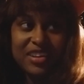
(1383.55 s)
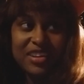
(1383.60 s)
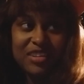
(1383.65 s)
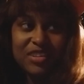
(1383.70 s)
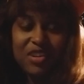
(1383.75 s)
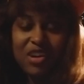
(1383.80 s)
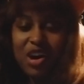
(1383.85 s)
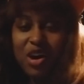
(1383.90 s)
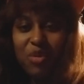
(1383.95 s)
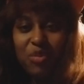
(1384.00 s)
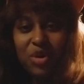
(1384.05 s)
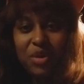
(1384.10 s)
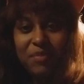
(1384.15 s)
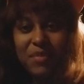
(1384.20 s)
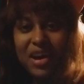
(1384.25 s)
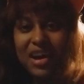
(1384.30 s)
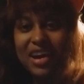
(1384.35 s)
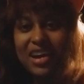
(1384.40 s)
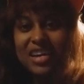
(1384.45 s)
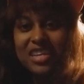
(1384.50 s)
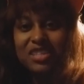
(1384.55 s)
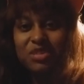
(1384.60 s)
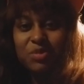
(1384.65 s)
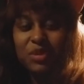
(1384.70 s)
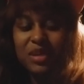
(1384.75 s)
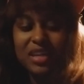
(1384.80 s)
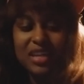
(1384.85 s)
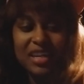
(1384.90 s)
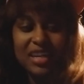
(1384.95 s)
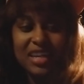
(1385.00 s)
you know, I'm with my
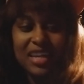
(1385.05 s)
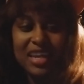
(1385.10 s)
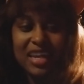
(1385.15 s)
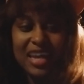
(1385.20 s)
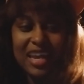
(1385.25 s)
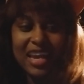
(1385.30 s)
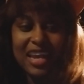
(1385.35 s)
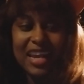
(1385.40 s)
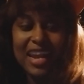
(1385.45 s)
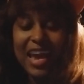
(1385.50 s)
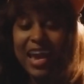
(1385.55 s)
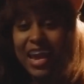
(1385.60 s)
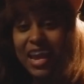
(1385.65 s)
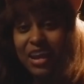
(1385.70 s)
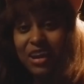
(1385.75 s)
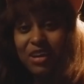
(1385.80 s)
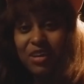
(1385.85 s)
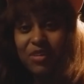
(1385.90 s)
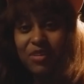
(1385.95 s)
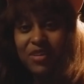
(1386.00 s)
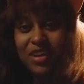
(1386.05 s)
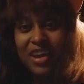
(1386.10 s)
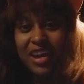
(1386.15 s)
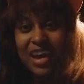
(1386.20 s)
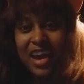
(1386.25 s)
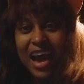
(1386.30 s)
husband and now